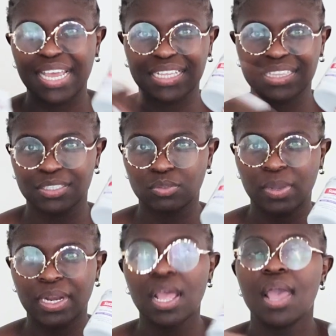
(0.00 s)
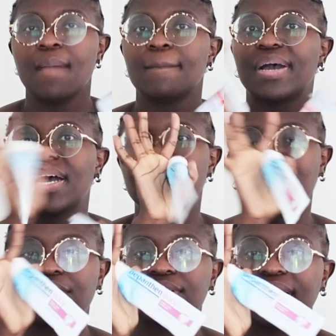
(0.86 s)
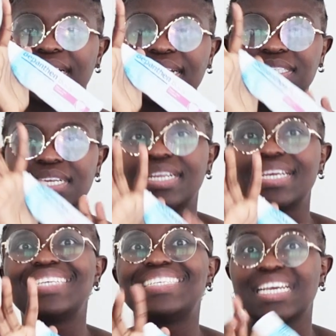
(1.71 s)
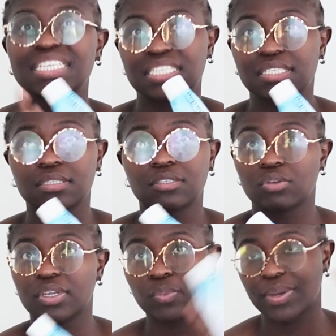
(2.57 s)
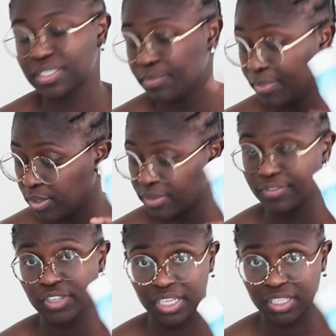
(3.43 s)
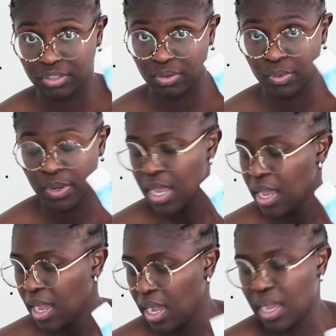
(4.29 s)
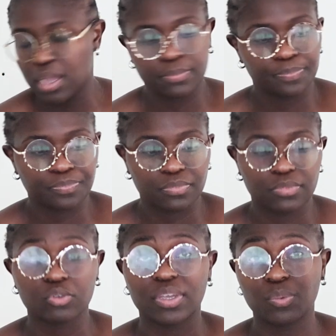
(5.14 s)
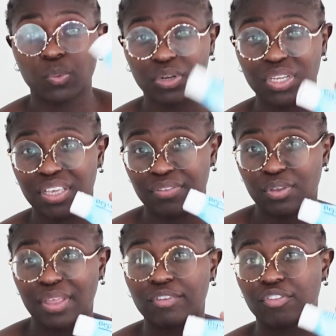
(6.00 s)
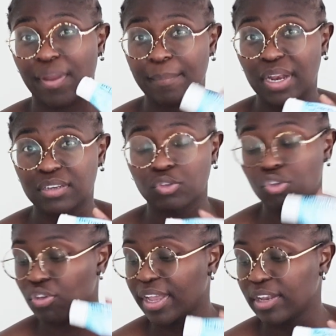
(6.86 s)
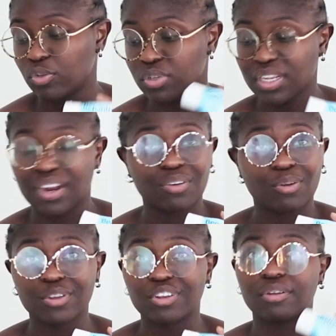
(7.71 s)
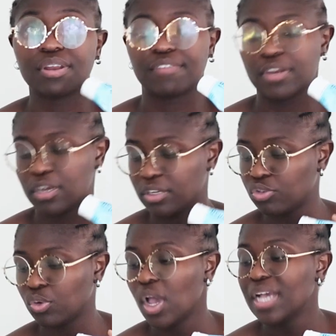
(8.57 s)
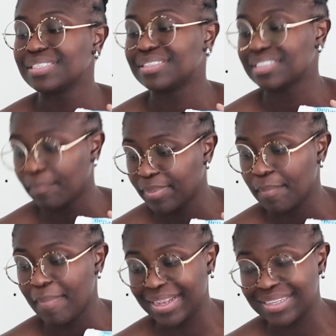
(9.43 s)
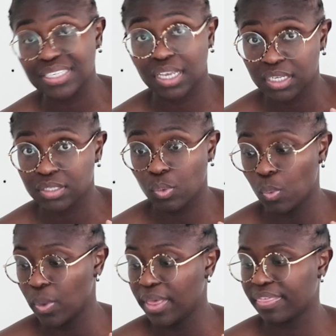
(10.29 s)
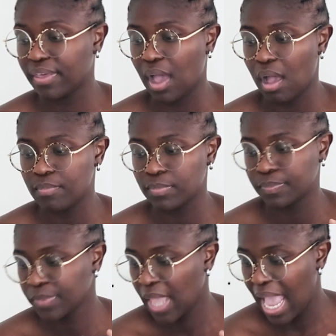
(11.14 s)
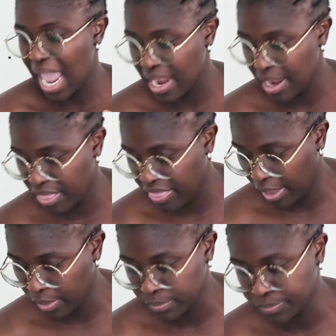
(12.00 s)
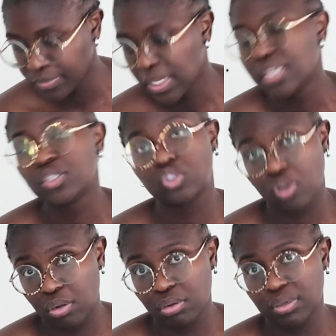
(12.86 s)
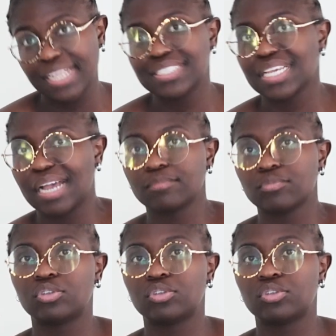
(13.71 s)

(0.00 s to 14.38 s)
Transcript: like this one, but I realized that it doesn't. So it works beautifully. So it won't give you that remnant. So you can use it alone. You don't even need to supplement it with anything. So let's come